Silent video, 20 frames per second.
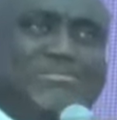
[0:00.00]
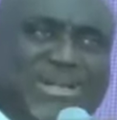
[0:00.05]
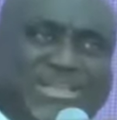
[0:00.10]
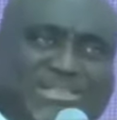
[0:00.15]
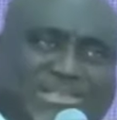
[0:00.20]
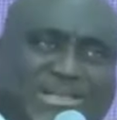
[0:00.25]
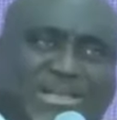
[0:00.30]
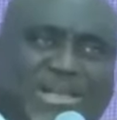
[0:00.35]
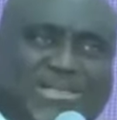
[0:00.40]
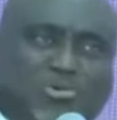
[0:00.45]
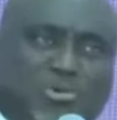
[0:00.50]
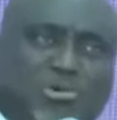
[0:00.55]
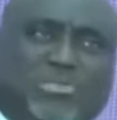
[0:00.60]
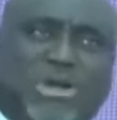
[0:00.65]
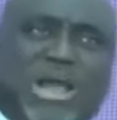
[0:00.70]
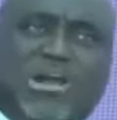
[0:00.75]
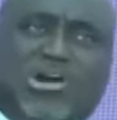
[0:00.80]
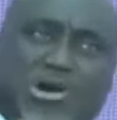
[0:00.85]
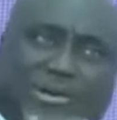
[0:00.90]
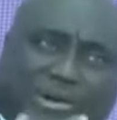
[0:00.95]
the president, will
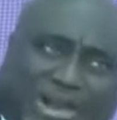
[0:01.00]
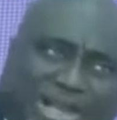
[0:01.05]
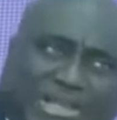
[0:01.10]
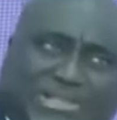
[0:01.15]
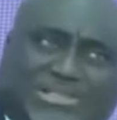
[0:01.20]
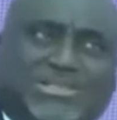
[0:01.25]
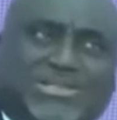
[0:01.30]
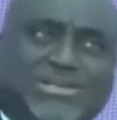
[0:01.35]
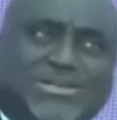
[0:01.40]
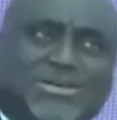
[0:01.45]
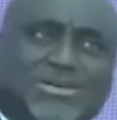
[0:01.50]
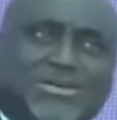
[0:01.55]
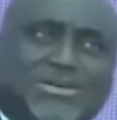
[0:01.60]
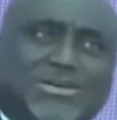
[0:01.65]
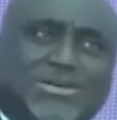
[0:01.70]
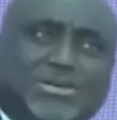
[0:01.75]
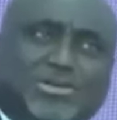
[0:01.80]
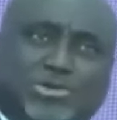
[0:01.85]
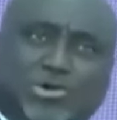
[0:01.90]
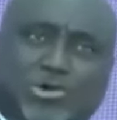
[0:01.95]
be encouraged
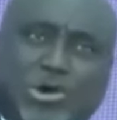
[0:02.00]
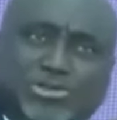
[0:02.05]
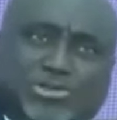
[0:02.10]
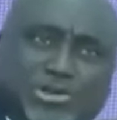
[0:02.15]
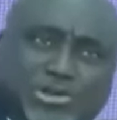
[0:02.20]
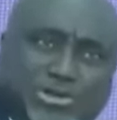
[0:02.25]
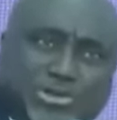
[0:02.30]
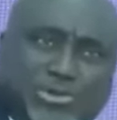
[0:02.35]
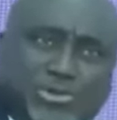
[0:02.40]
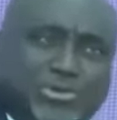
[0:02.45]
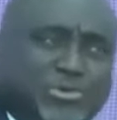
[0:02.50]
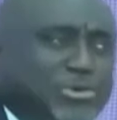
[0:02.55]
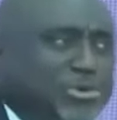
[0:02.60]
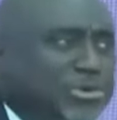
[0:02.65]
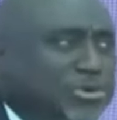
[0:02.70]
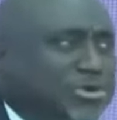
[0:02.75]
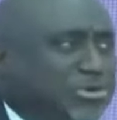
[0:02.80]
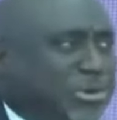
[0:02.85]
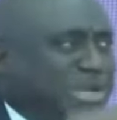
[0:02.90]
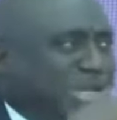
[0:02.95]
to continue
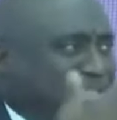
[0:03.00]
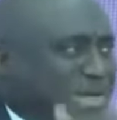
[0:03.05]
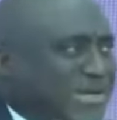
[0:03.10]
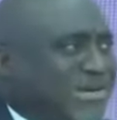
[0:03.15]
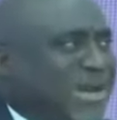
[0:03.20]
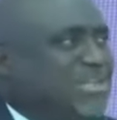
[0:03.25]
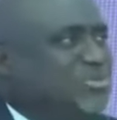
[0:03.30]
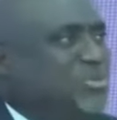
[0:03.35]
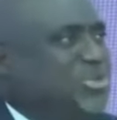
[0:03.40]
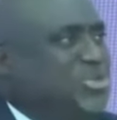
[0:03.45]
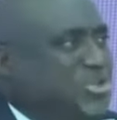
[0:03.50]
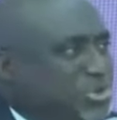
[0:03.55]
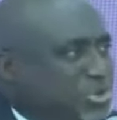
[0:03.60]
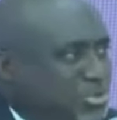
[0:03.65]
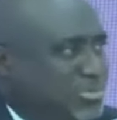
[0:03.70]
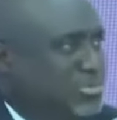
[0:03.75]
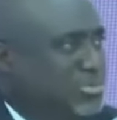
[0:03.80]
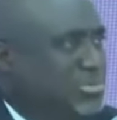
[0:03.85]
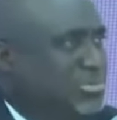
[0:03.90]
to interact with you